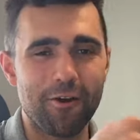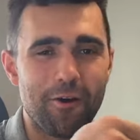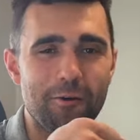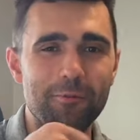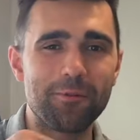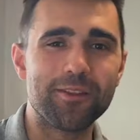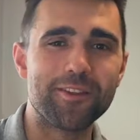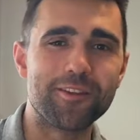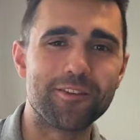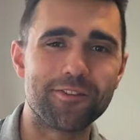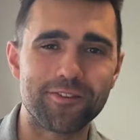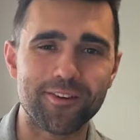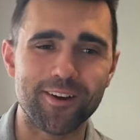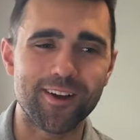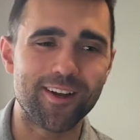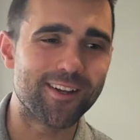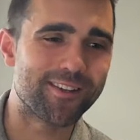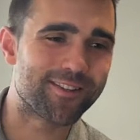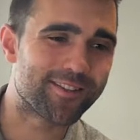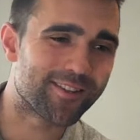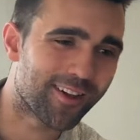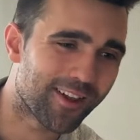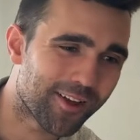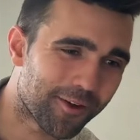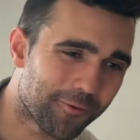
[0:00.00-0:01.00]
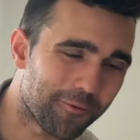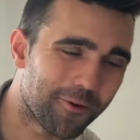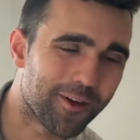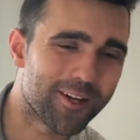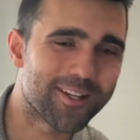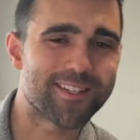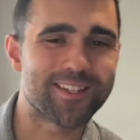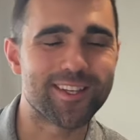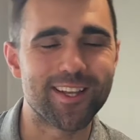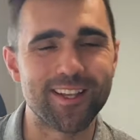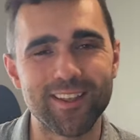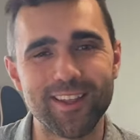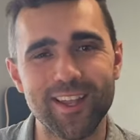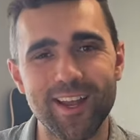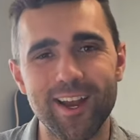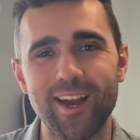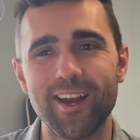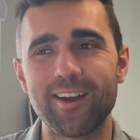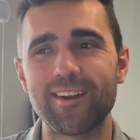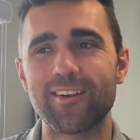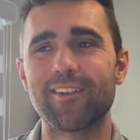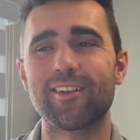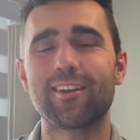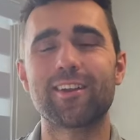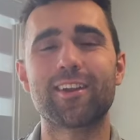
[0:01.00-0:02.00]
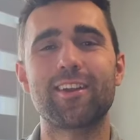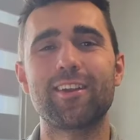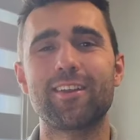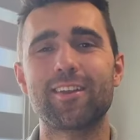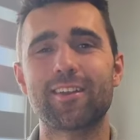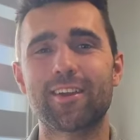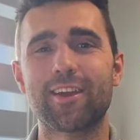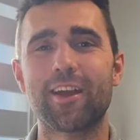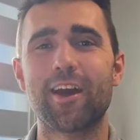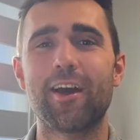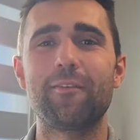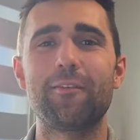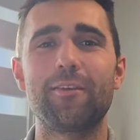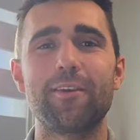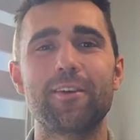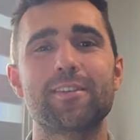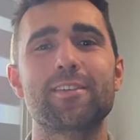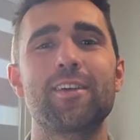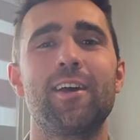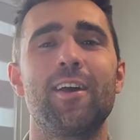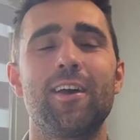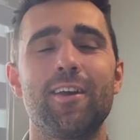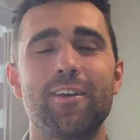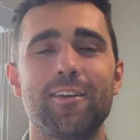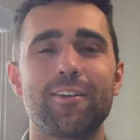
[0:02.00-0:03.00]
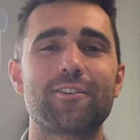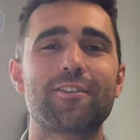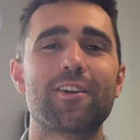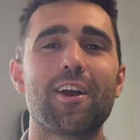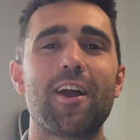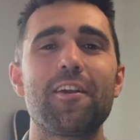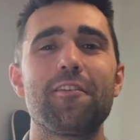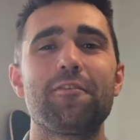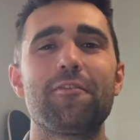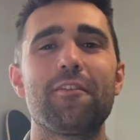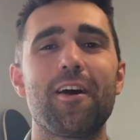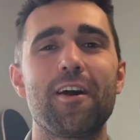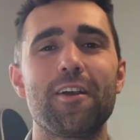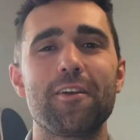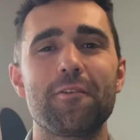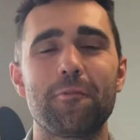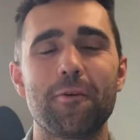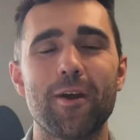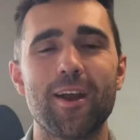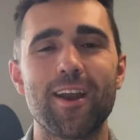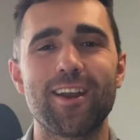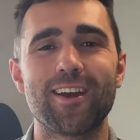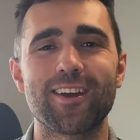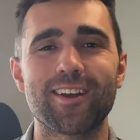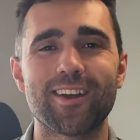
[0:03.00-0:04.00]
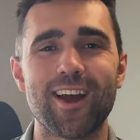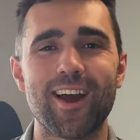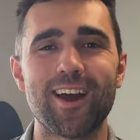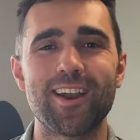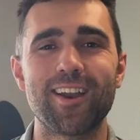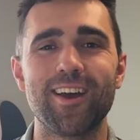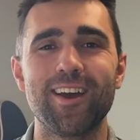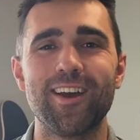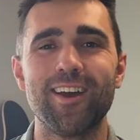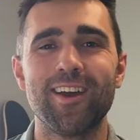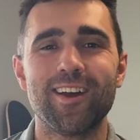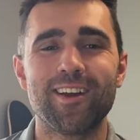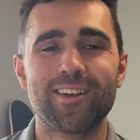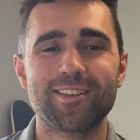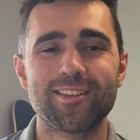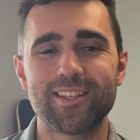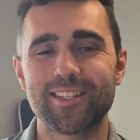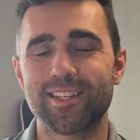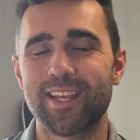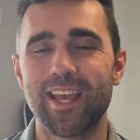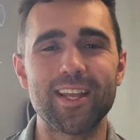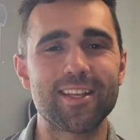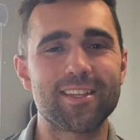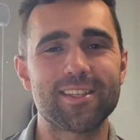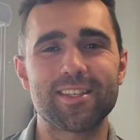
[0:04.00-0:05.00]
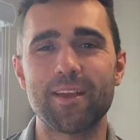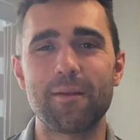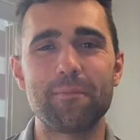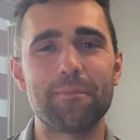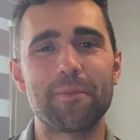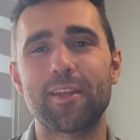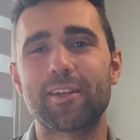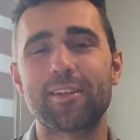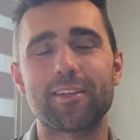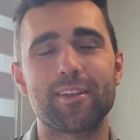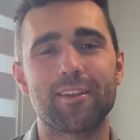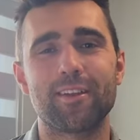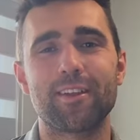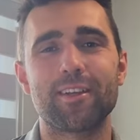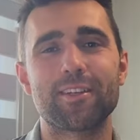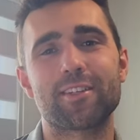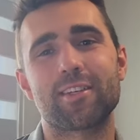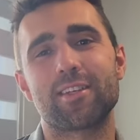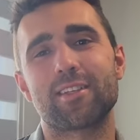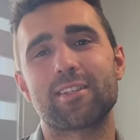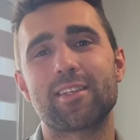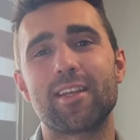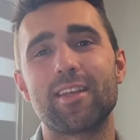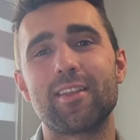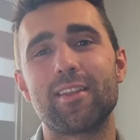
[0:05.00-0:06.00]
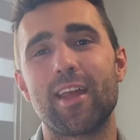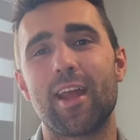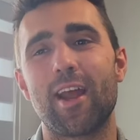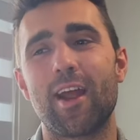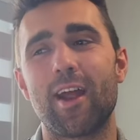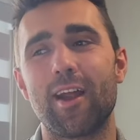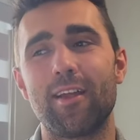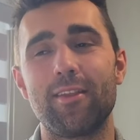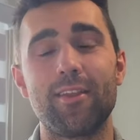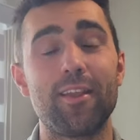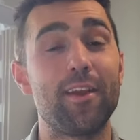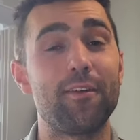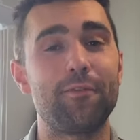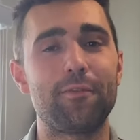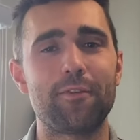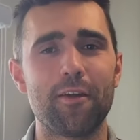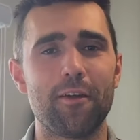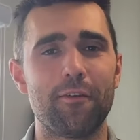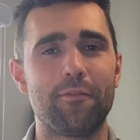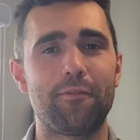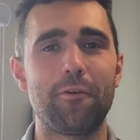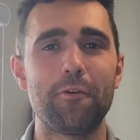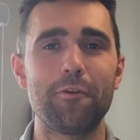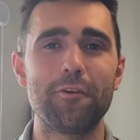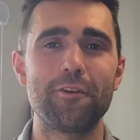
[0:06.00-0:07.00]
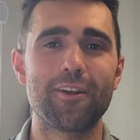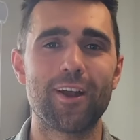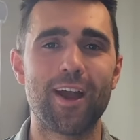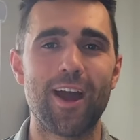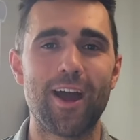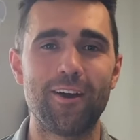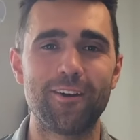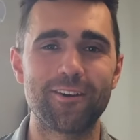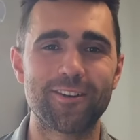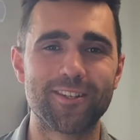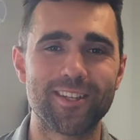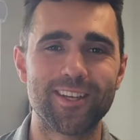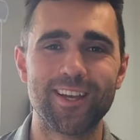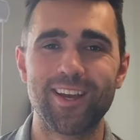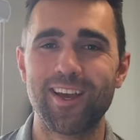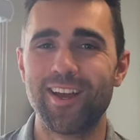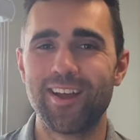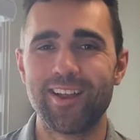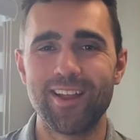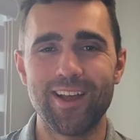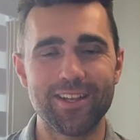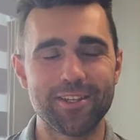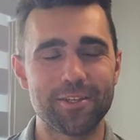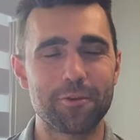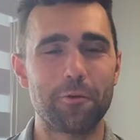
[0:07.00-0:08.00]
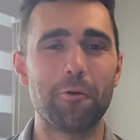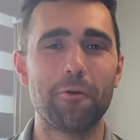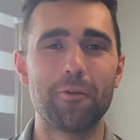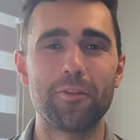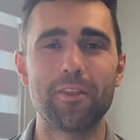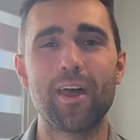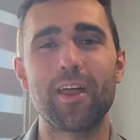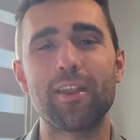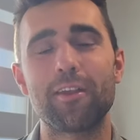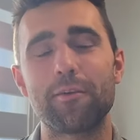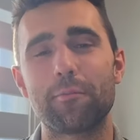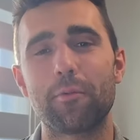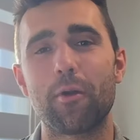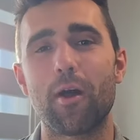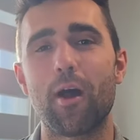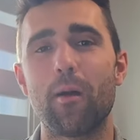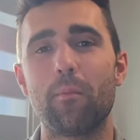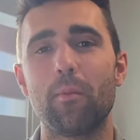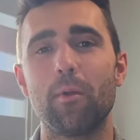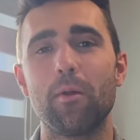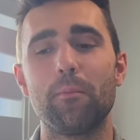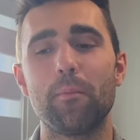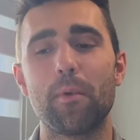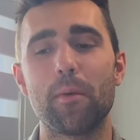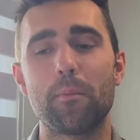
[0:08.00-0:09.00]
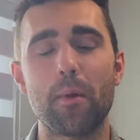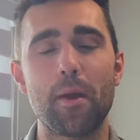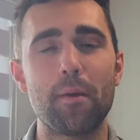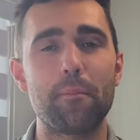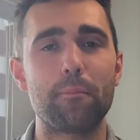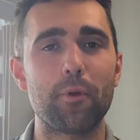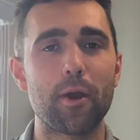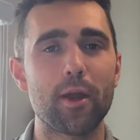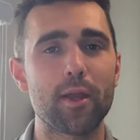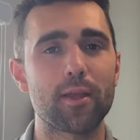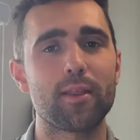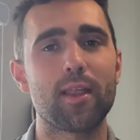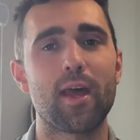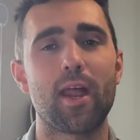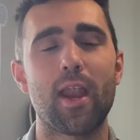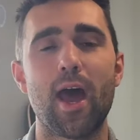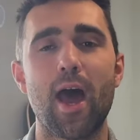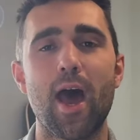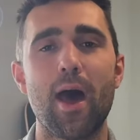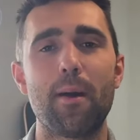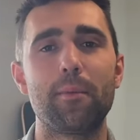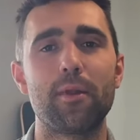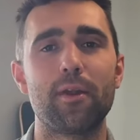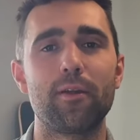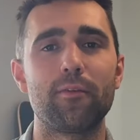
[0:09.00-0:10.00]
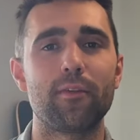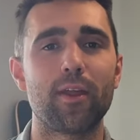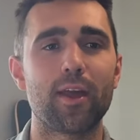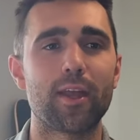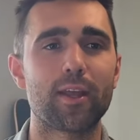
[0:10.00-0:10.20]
you open the fridge, you're like, what's in there? You're looking in the cupboards, you're trying to find a way to kind of just get something delicious in there. And then if you have food in your house, that's a whole nother problem. But by breaking that habit of